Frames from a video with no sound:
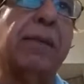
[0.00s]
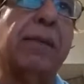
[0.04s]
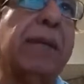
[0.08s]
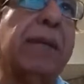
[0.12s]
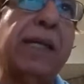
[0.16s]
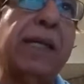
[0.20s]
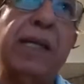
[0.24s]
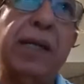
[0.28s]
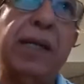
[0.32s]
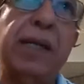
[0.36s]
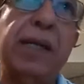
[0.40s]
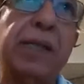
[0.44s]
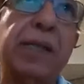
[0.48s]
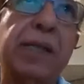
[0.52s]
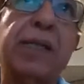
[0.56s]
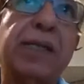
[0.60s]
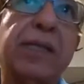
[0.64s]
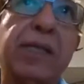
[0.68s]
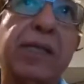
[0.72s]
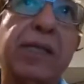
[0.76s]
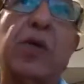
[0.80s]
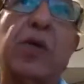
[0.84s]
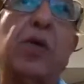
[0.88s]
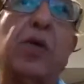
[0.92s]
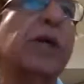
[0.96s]
many
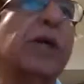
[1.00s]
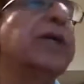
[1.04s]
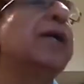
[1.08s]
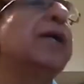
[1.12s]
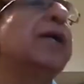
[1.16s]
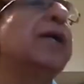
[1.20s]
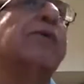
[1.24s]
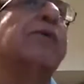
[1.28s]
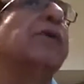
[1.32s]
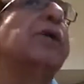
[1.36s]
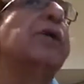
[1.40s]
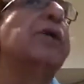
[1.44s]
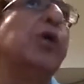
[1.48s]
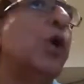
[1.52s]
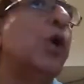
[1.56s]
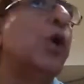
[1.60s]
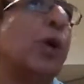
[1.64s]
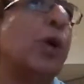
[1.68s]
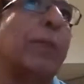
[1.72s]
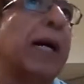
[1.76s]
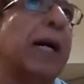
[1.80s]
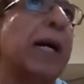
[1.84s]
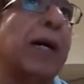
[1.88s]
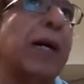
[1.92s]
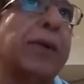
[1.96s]
years ago. I didn't even know
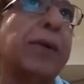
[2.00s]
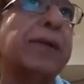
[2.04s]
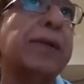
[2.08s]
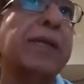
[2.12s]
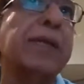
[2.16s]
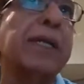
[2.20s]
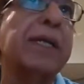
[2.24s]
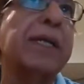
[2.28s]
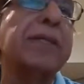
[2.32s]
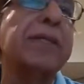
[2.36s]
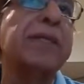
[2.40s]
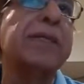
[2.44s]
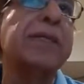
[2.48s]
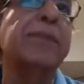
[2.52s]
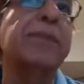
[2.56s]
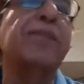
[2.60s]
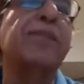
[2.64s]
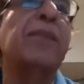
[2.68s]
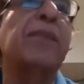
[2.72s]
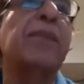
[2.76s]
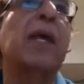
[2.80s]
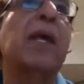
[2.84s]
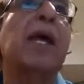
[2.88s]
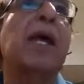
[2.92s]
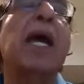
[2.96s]
about this.
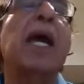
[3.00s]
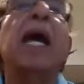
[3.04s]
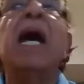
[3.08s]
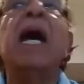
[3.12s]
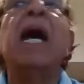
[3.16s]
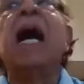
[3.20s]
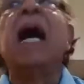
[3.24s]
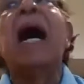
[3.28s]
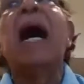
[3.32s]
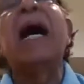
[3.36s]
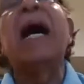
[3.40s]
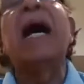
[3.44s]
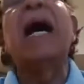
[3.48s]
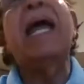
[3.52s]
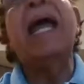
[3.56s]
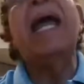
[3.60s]
I